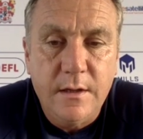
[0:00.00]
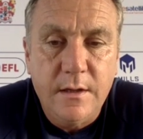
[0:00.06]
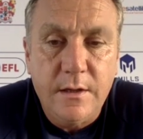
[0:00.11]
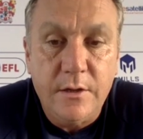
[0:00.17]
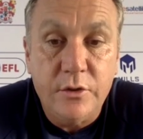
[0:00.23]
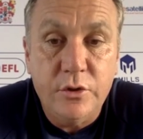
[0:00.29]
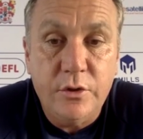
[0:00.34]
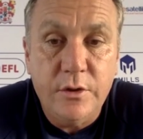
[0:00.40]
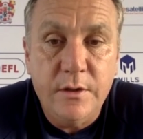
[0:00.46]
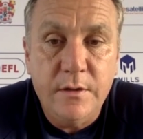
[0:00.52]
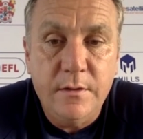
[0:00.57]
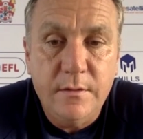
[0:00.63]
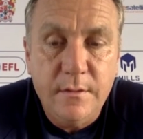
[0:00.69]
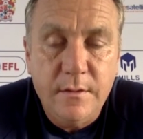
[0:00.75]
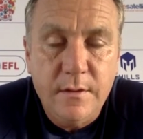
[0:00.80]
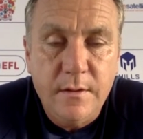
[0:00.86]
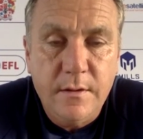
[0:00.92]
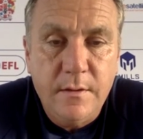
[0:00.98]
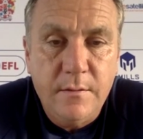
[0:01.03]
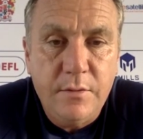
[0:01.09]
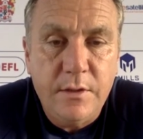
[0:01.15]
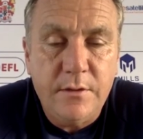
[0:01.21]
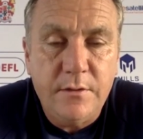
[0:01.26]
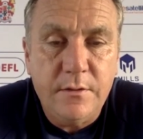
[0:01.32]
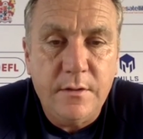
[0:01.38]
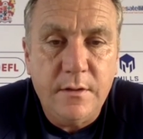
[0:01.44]
enjoy
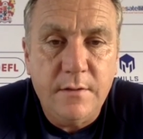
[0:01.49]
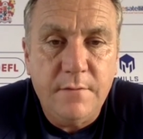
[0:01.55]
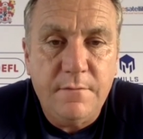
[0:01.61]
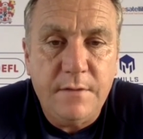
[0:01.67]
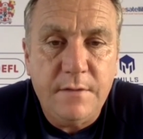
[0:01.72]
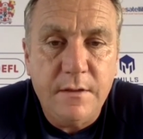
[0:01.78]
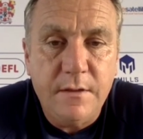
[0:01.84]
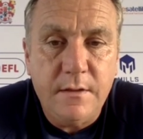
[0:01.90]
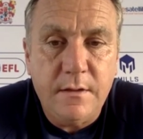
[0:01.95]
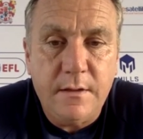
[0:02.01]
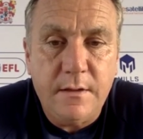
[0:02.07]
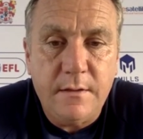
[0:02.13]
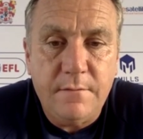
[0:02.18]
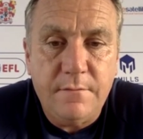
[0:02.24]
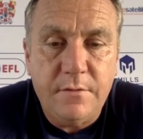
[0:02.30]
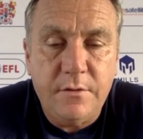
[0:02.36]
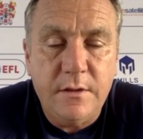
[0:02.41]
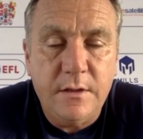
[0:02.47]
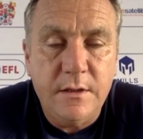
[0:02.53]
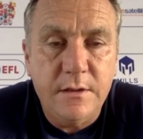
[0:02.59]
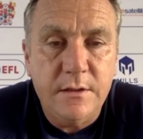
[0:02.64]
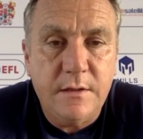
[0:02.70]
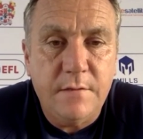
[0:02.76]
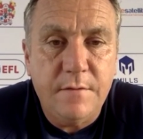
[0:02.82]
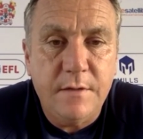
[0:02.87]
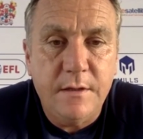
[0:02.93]
playing under the floodlights
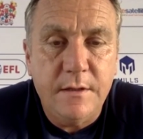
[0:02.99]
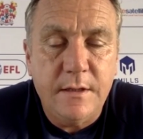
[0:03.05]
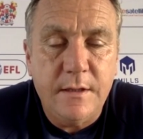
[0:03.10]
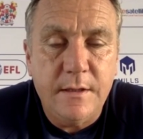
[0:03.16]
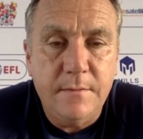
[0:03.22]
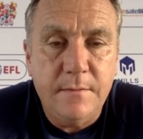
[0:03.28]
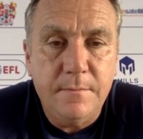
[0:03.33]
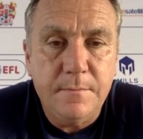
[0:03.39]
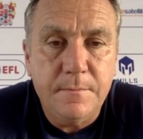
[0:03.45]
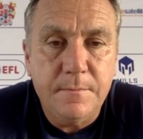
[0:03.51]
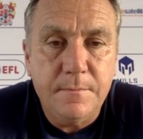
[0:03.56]
on a Friday night.